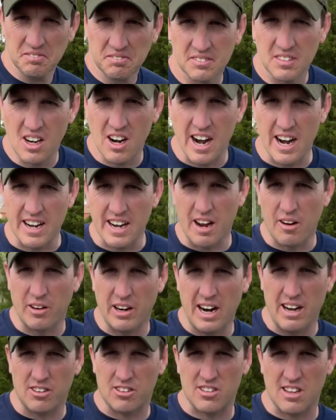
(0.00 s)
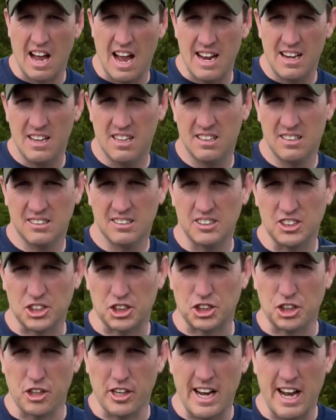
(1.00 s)
All right, now we're outside. Just
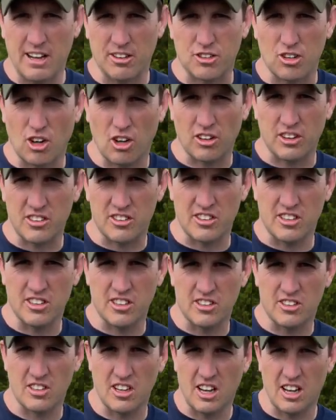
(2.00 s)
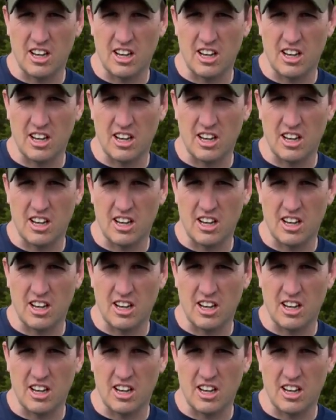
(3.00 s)
show you how tall this is